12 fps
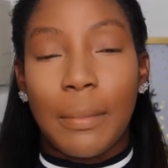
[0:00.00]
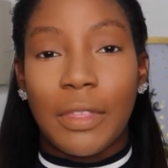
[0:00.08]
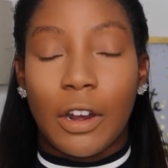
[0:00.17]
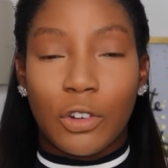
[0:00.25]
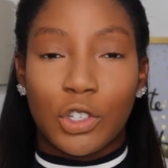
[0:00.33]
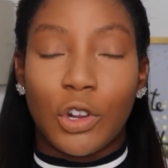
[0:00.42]
and
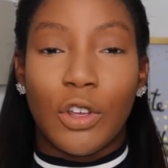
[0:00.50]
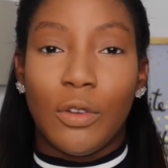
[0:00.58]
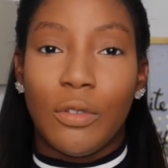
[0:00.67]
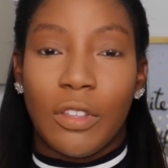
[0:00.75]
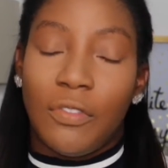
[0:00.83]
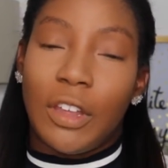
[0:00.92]
then I'll show
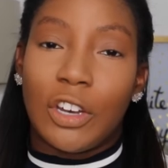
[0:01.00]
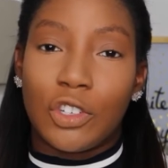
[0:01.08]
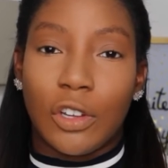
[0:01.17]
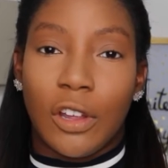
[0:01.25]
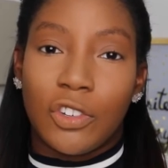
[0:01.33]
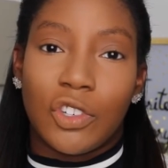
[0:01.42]
you the finished
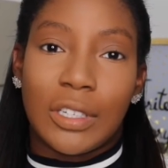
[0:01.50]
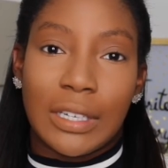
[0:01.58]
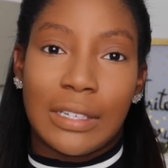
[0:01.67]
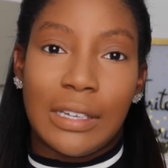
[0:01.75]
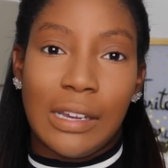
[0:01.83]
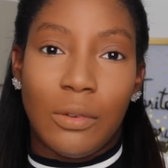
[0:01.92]
look just to
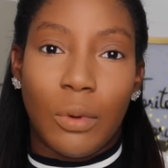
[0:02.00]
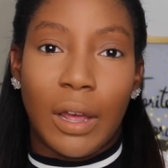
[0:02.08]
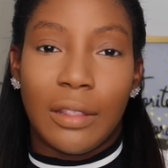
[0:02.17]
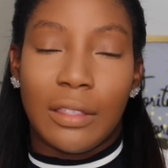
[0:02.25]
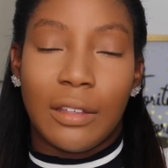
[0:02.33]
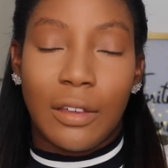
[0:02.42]
see
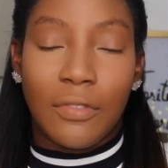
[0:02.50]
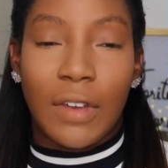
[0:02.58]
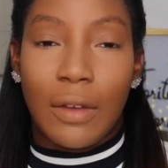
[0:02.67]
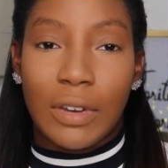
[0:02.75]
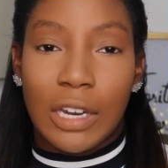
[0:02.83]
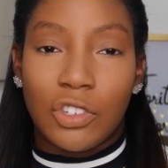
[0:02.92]
what the
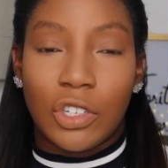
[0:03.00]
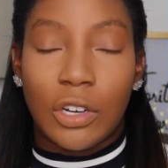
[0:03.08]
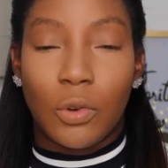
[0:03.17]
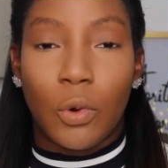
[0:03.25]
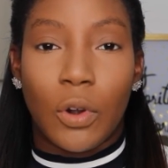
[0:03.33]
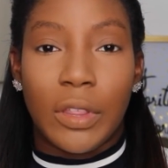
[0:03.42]

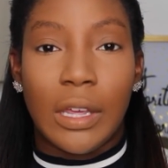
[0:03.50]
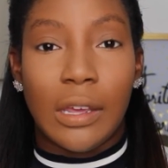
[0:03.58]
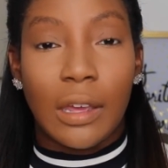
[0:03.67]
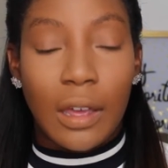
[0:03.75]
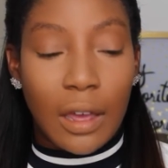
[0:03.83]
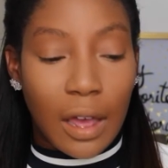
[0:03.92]
foundation or the